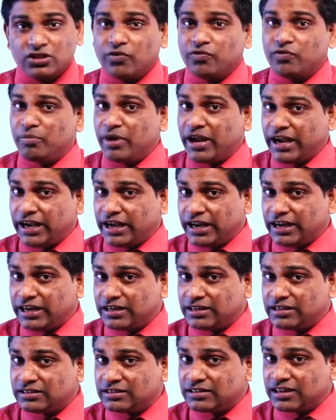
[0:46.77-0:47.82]
of
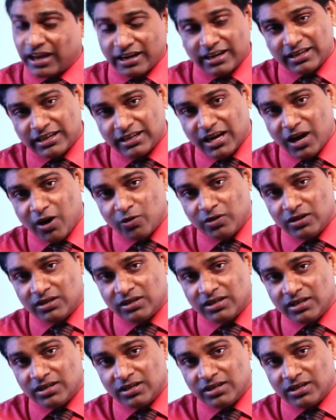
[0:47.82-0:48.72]
maintaining current account,